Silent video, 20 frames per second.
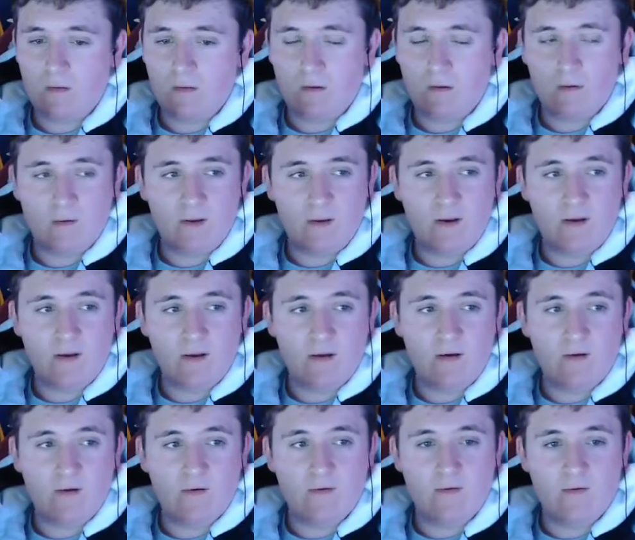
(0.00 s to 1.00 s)
Oh wait,
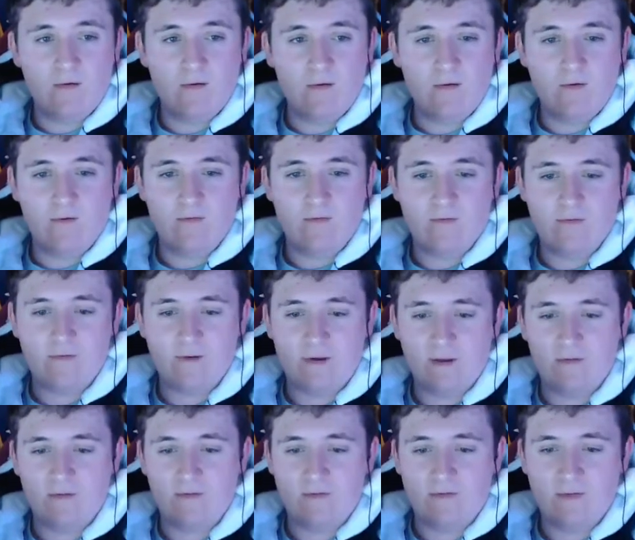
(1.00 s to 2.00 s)
no. Or is this
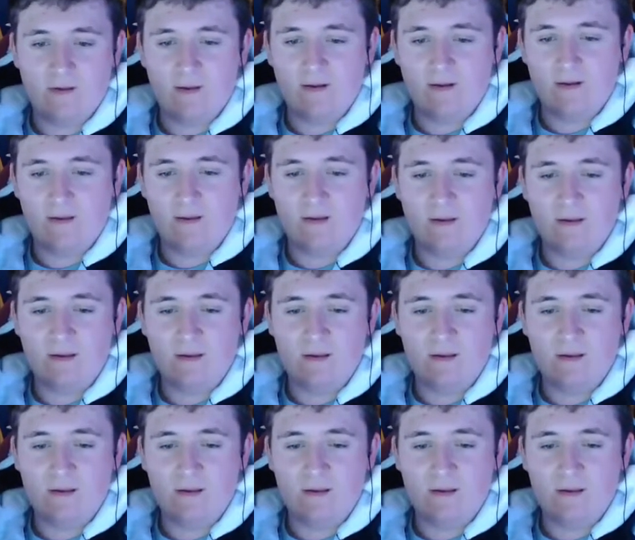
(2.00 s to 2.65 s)
another thing he did?